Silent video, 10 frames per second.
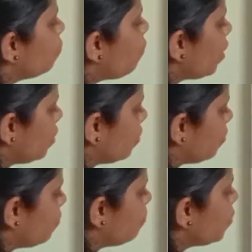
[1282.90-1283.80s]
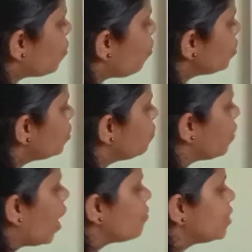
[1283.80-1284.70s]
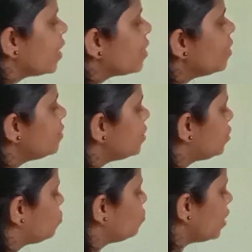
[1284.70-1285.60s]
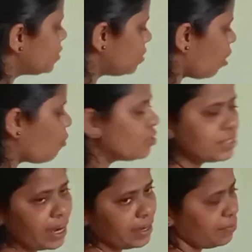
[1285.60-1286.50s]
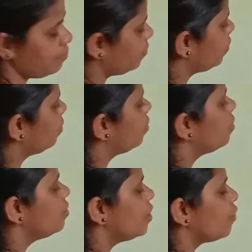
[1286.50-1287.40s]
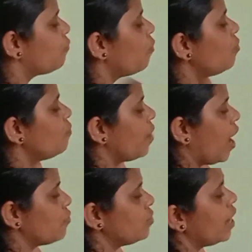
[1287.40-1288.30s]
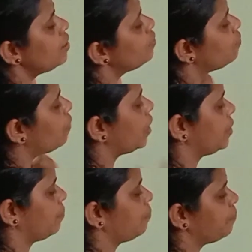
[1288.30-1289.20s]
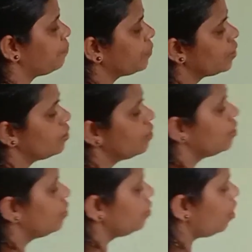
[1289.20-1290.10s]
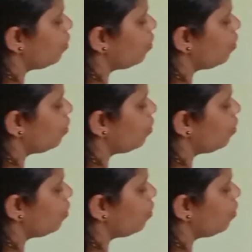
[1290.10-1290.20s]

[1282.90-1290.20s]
1, because we have taken this 2s outside, therefore we have to write 1.